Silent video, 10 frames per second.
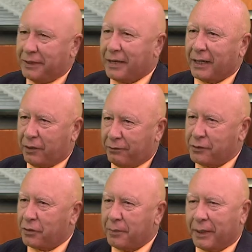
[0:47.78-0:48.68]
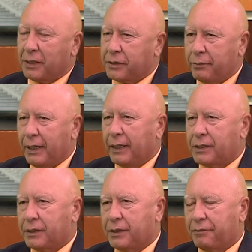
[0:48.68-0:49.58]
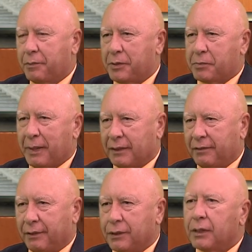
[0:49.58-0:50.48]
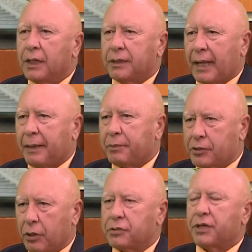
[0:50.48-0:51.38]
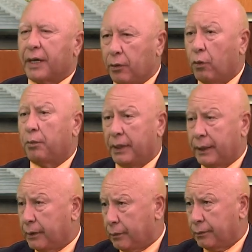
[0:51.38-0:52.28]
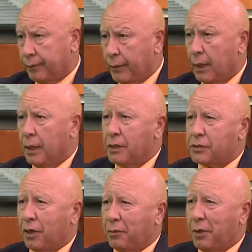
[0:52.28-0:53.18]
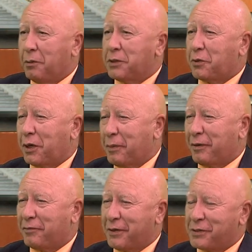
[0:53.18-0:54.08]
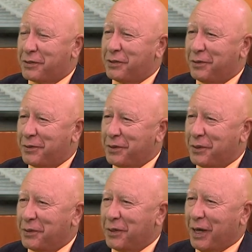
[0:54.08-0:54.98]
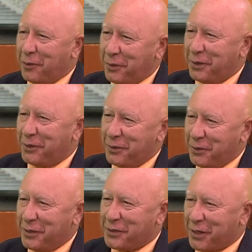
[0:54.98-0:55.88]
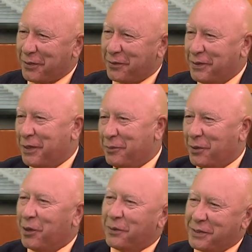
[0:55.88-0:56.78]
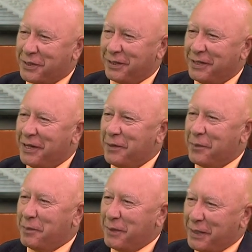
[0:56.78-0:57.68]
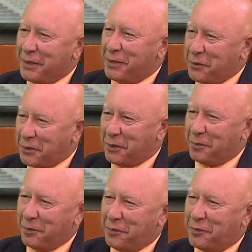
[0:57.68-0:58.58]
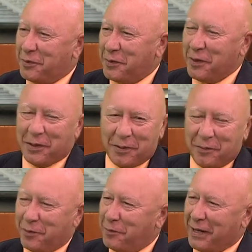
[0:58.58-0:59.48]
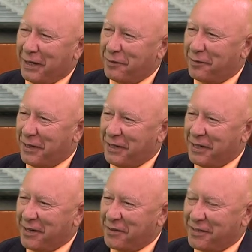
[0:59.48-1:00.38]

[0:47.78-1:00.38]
thank you for joining me because it really gives a different perspective on the type of shows that I normally do. Mm-hmm. So why don't we talk about first, how we knew each other, and then we'll go into me meeting you at the Blue Valley Fair the other day.